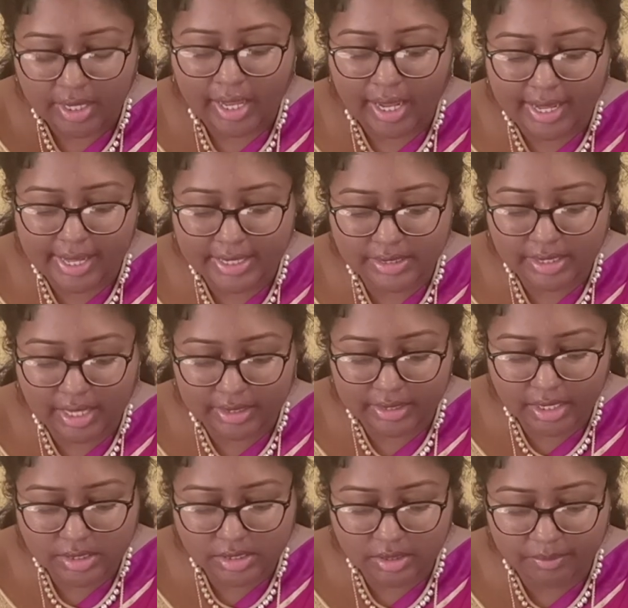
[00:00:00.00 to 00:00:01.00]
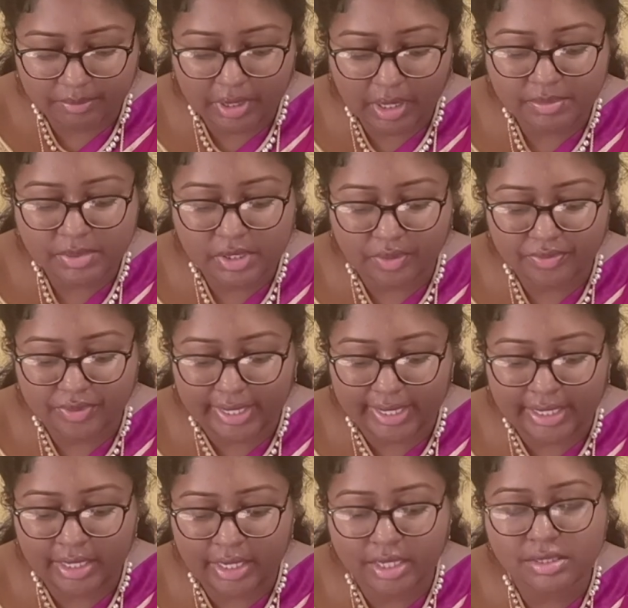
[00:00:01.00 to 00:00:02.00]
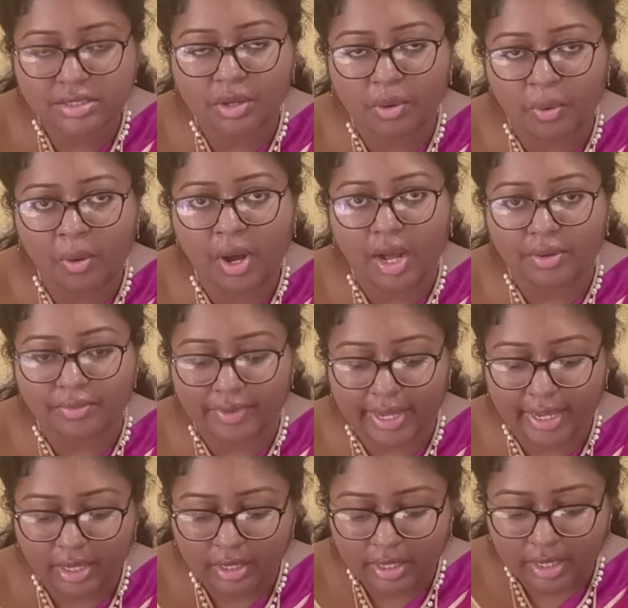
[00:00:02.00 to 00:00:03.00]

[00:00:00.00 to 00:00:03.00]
As other symptoms of the illness go away,